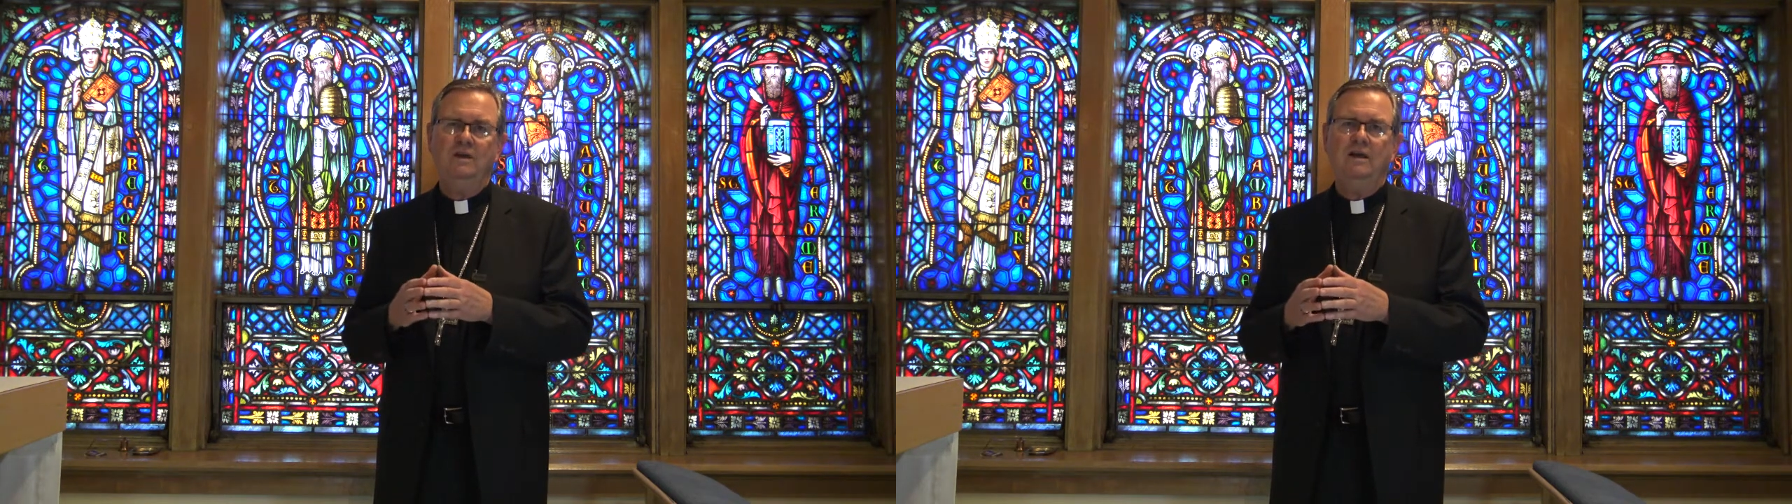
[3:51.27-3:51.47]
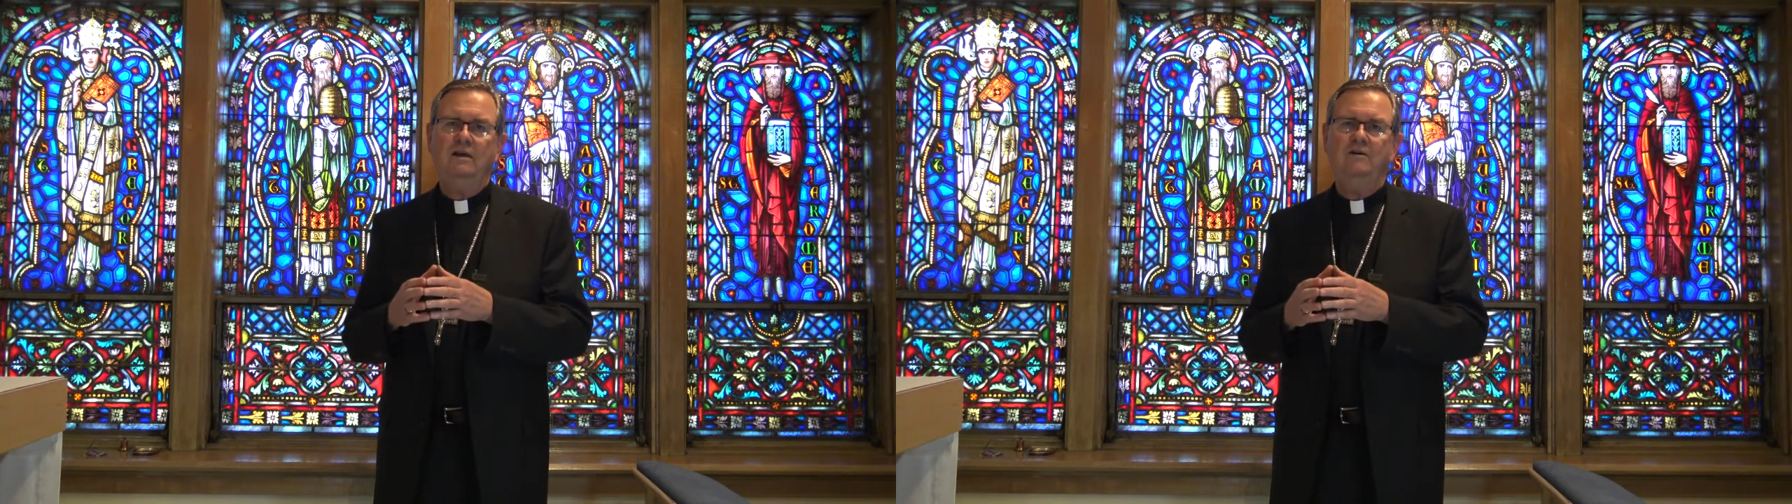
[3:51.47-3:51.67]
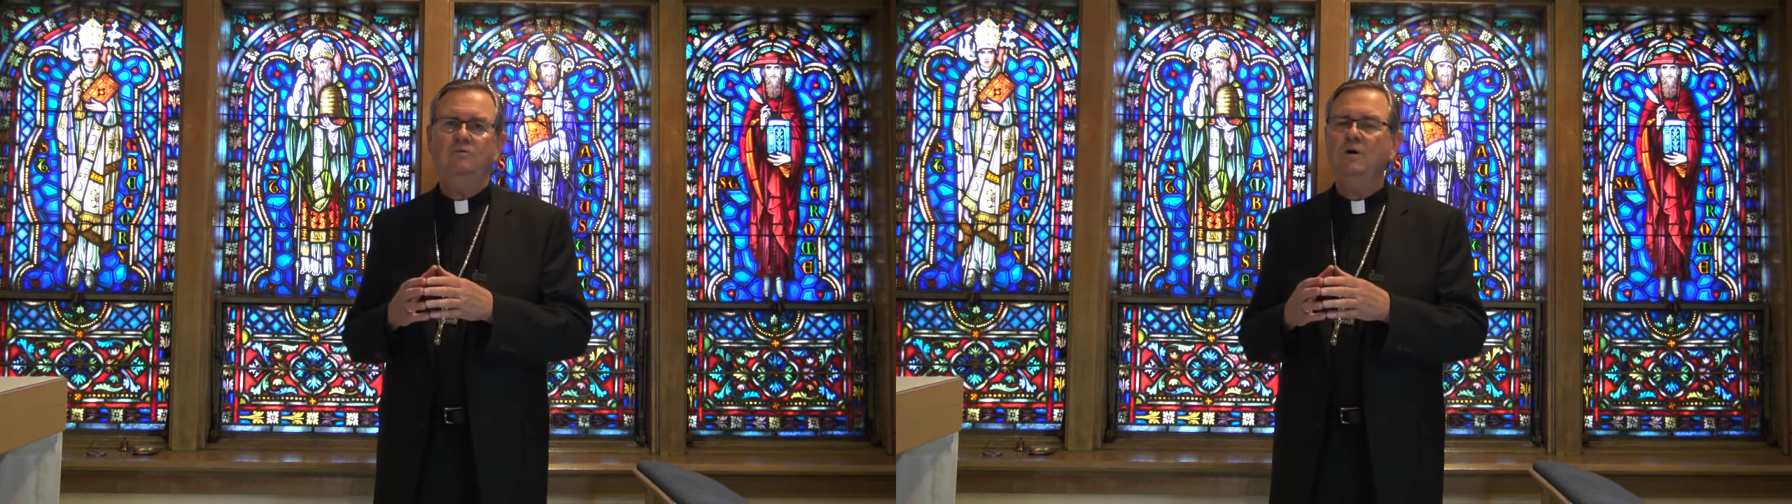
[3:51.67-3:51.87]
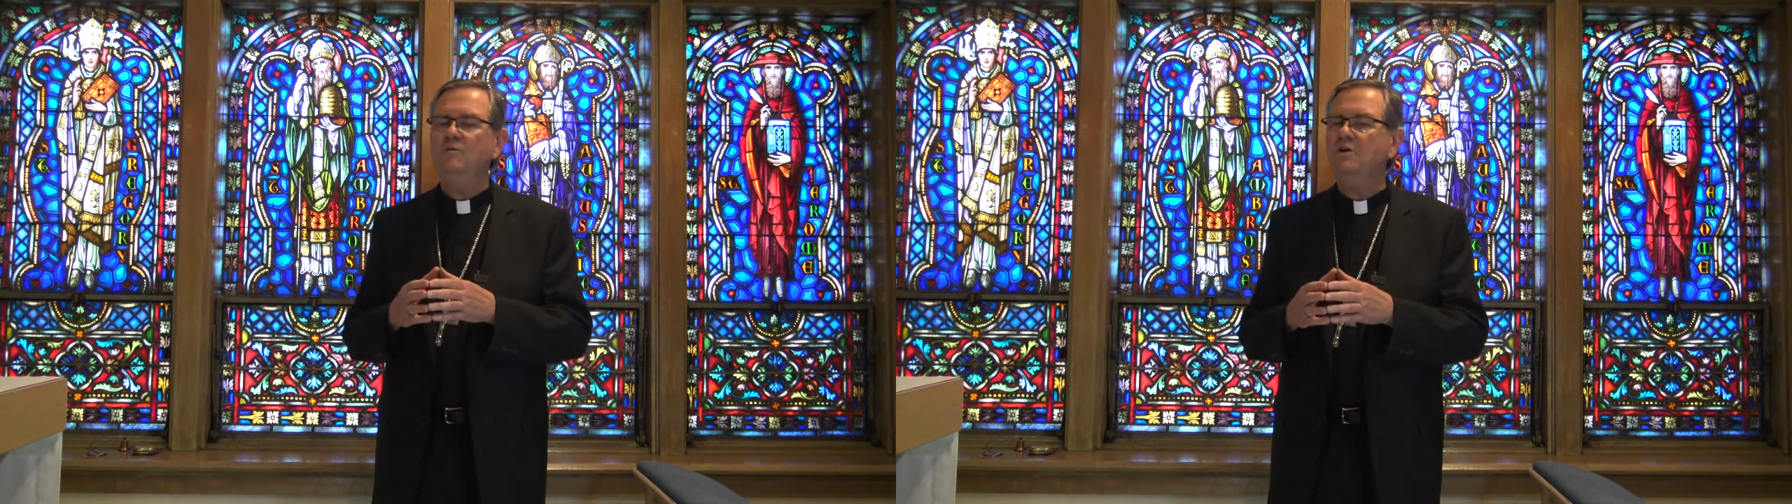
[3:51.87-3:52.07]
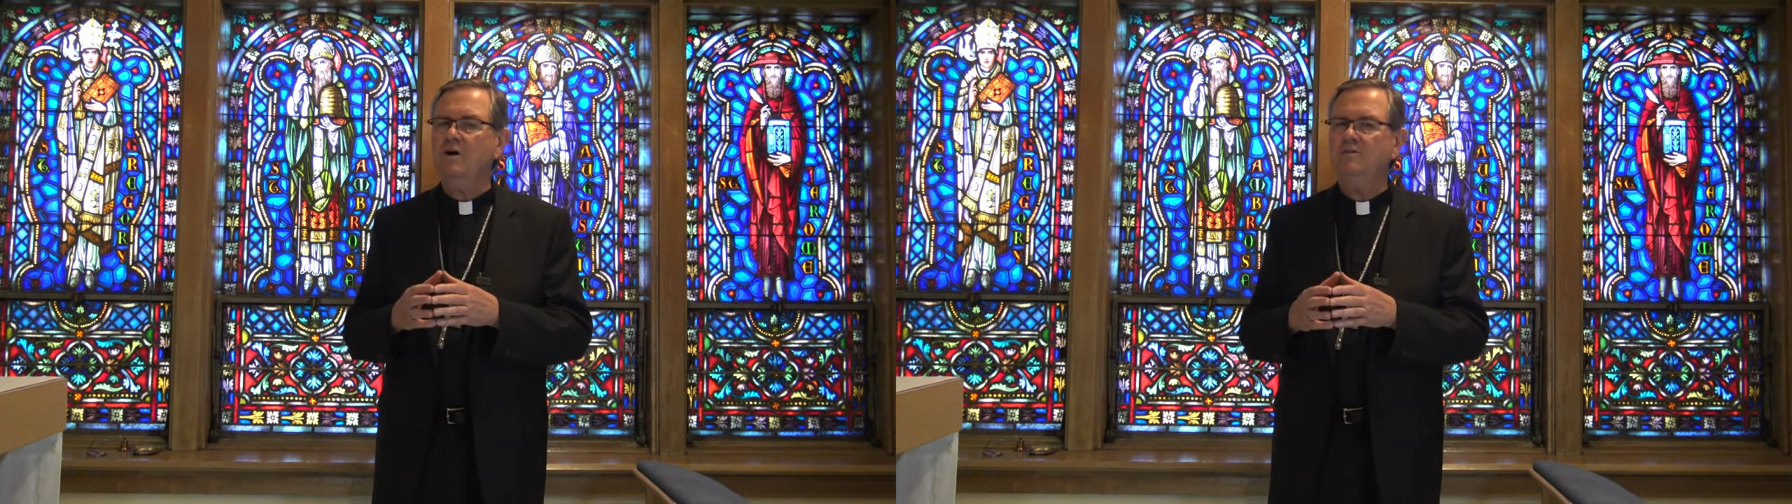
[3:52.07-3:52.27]
in what
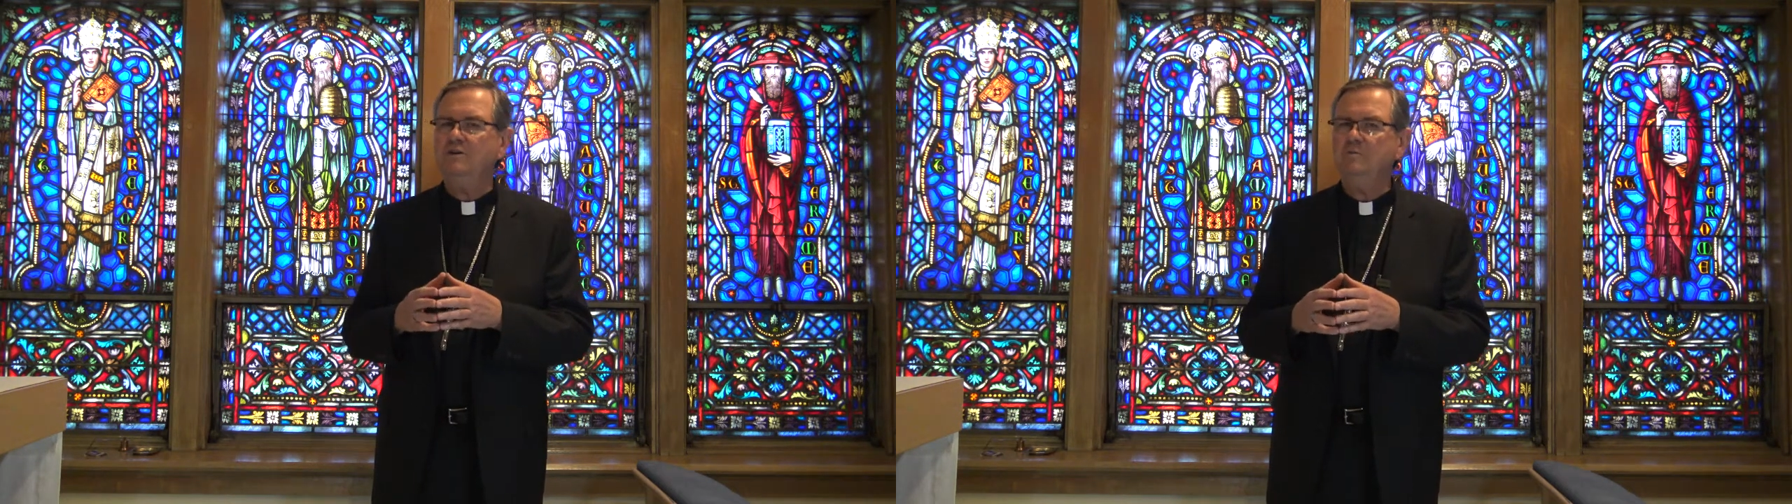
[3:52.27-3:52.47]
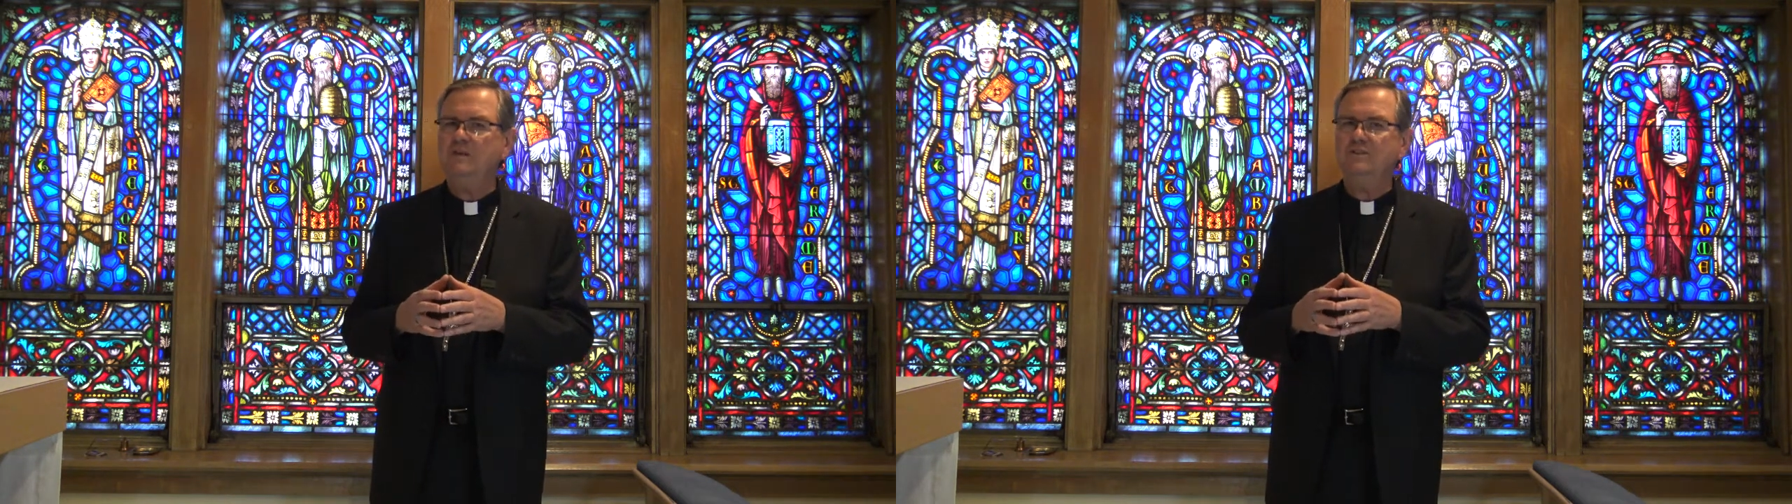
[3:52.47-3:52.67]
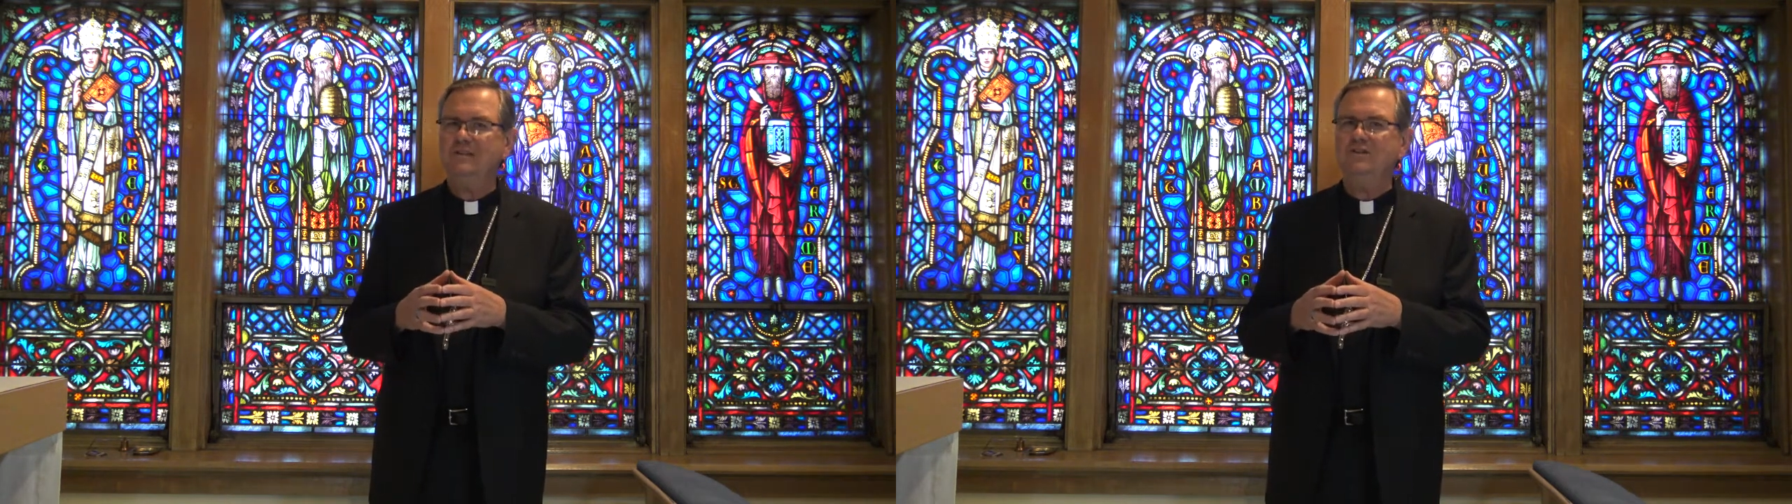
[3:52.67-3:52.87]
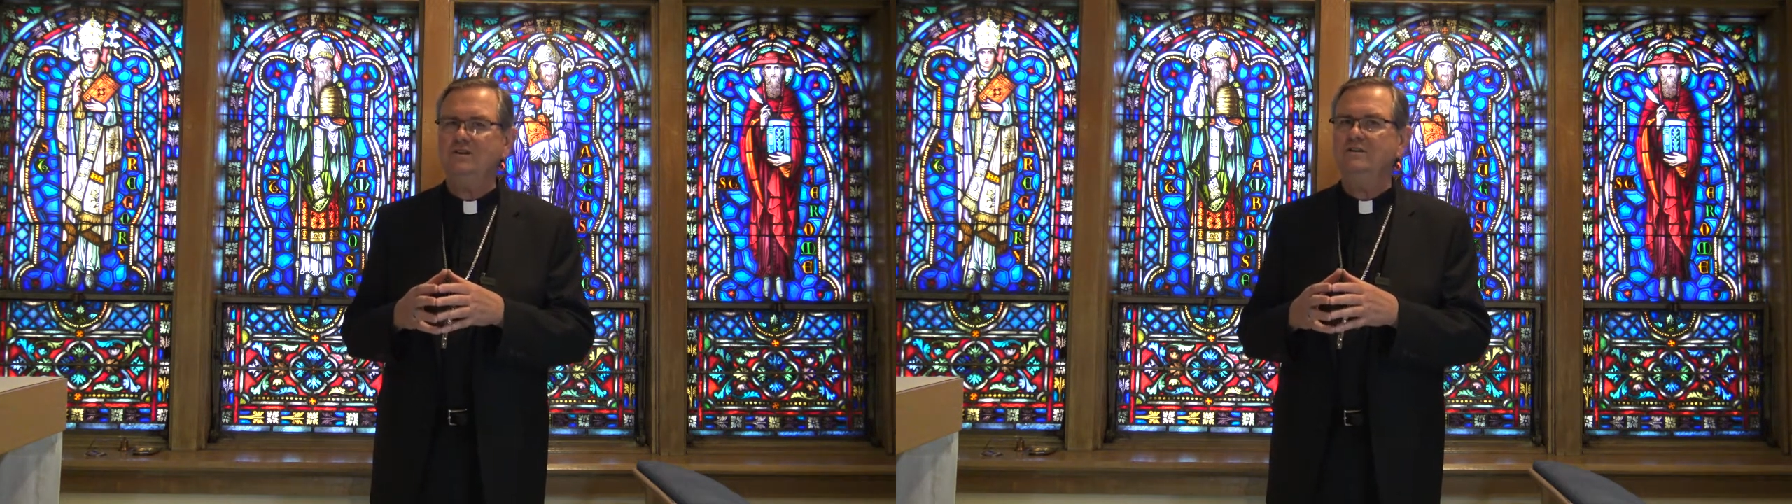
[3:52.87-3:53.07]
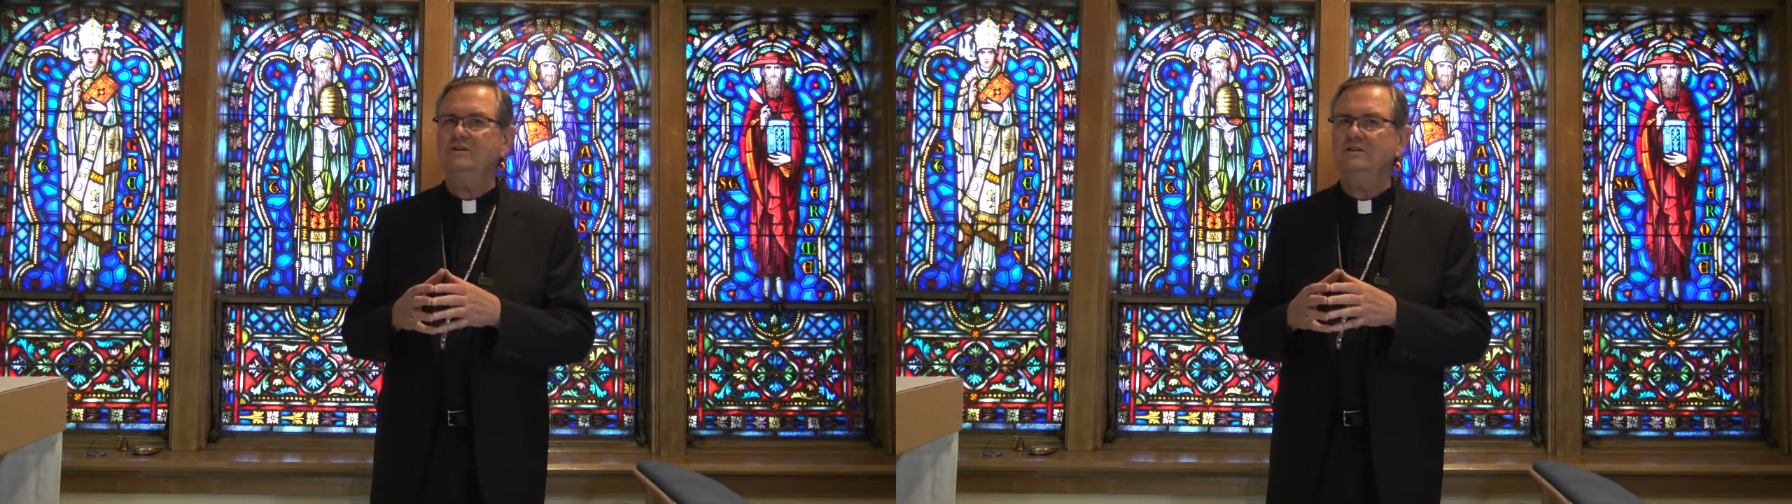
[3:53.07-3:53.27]
we call the domestic
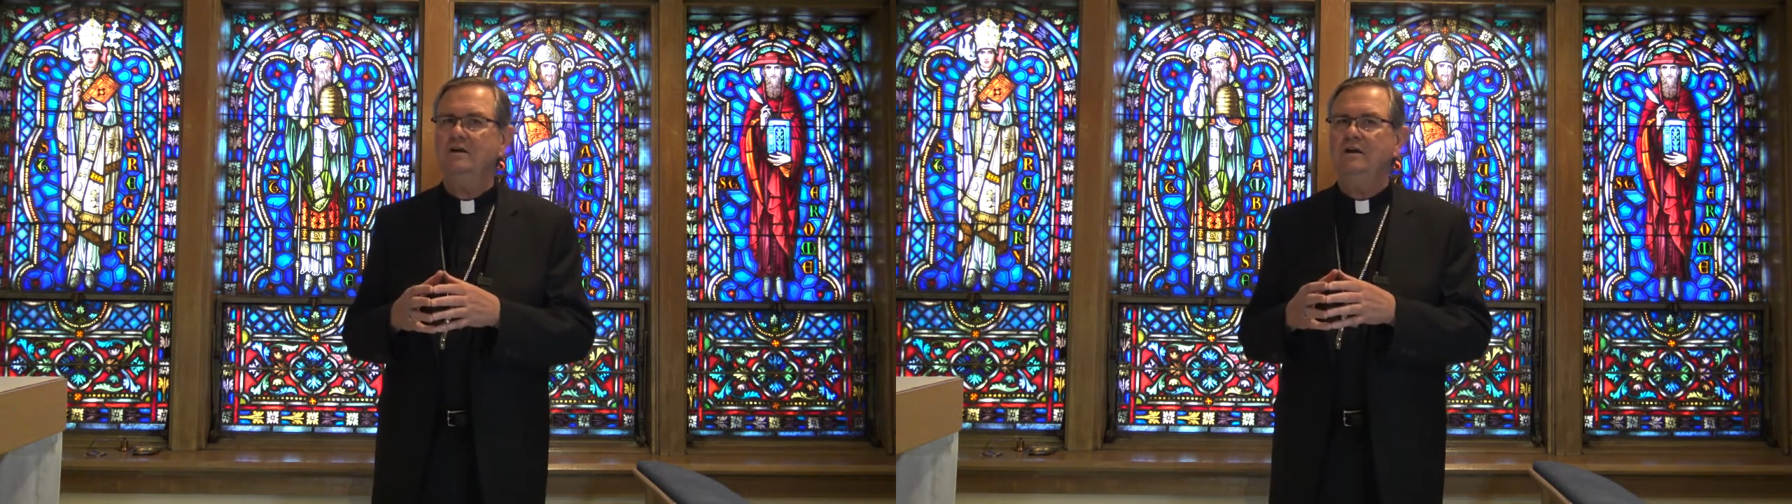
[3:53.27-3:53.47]
church.